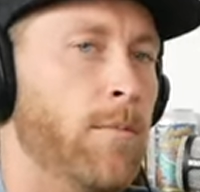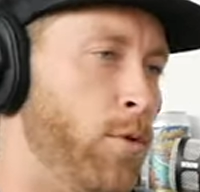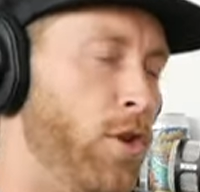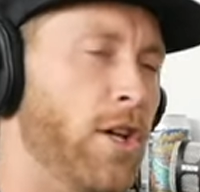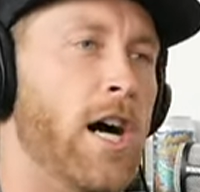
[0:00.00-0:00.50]

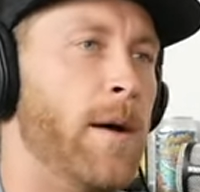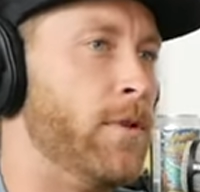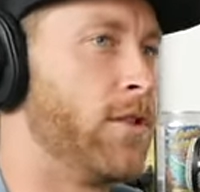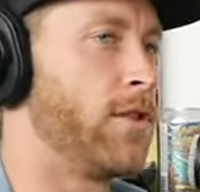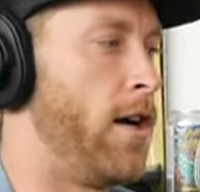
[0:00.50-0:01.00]
pull it up
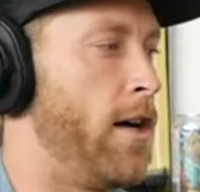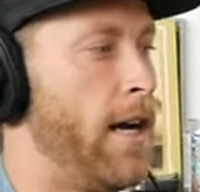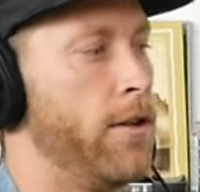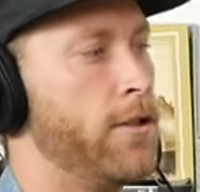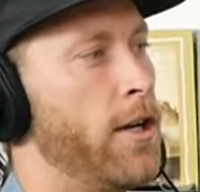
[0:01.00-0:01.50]
and stall it
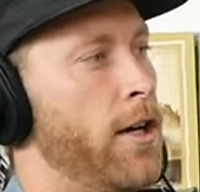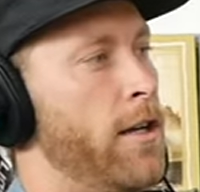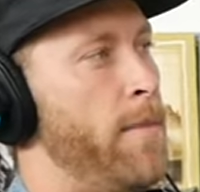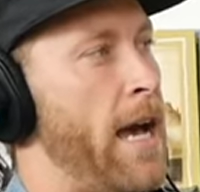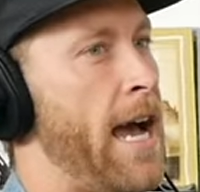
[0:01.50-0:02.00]
out and turn
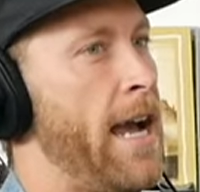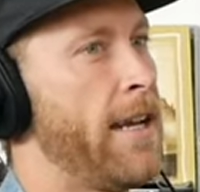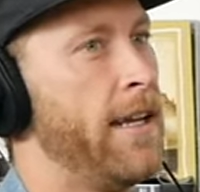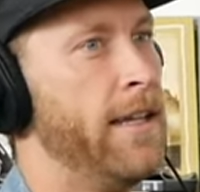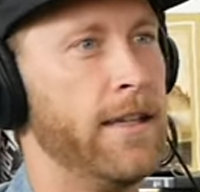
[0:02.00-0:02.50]
it back
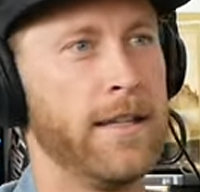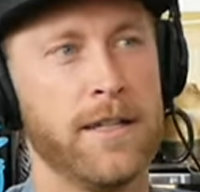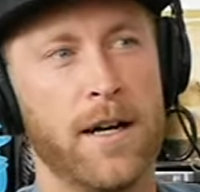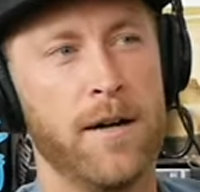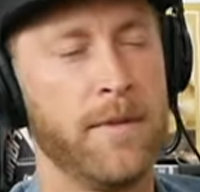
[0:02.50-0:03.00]
and then
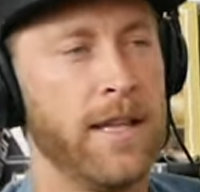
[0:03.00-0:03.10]
come.